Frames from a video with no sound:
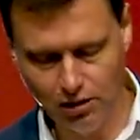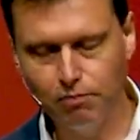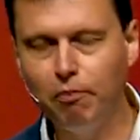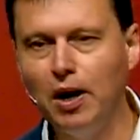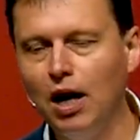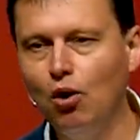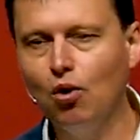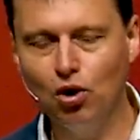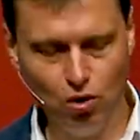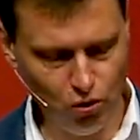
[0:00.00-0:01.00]
and
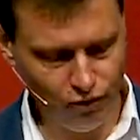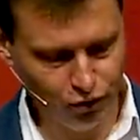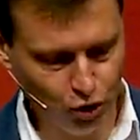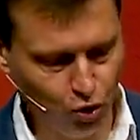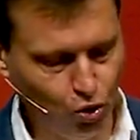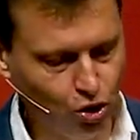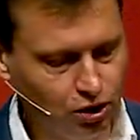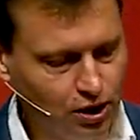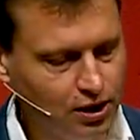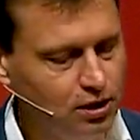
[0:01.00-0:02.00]
power of the
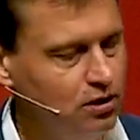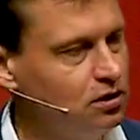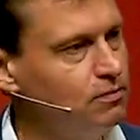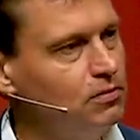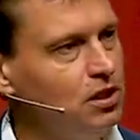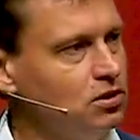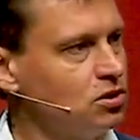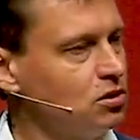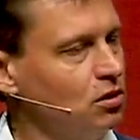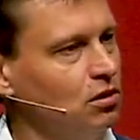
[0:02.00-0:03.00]
Lord in the
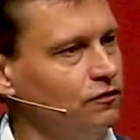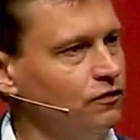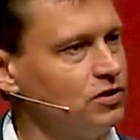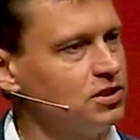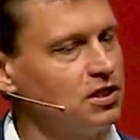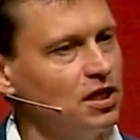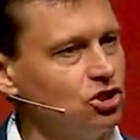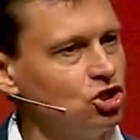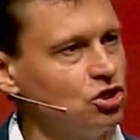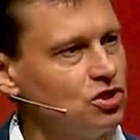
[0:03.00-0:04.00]
midst of
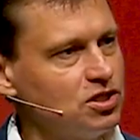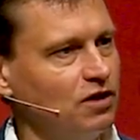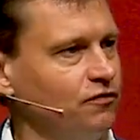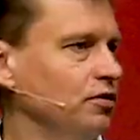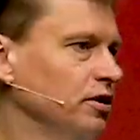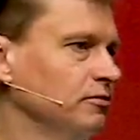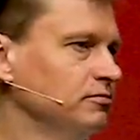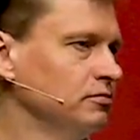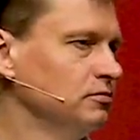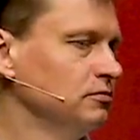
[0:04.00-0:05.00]
such suffering?
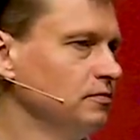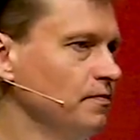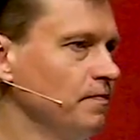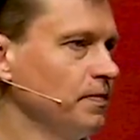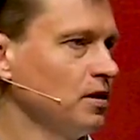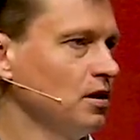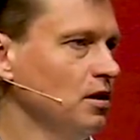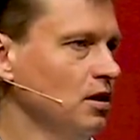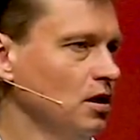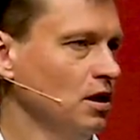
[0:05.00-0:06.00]

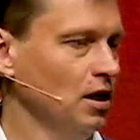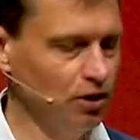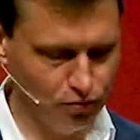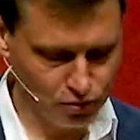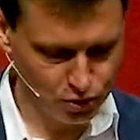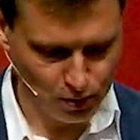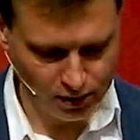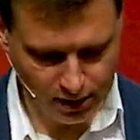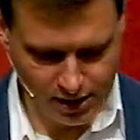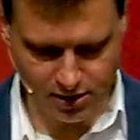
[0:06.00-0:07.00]
And there is one
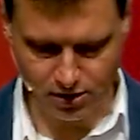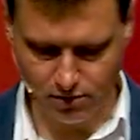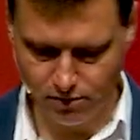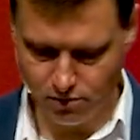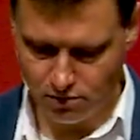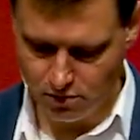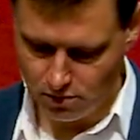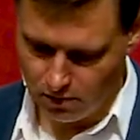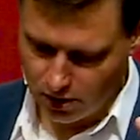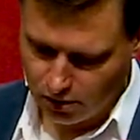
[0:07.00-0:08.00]
lesson
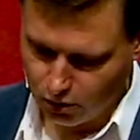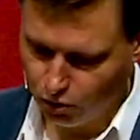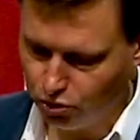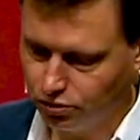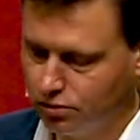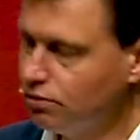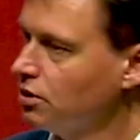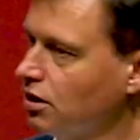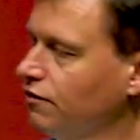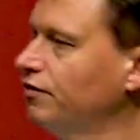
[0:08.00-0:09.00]
that I learned,
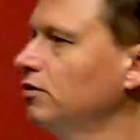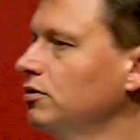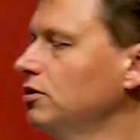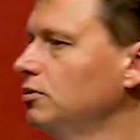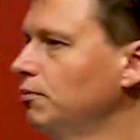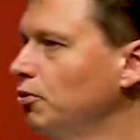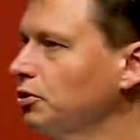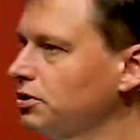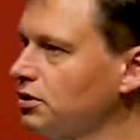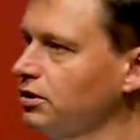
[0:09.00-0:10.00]
a very
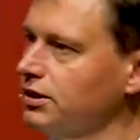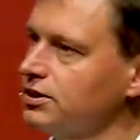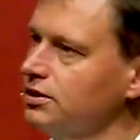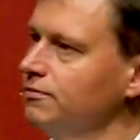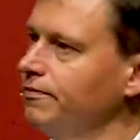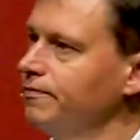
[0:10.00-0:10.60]
important lesson.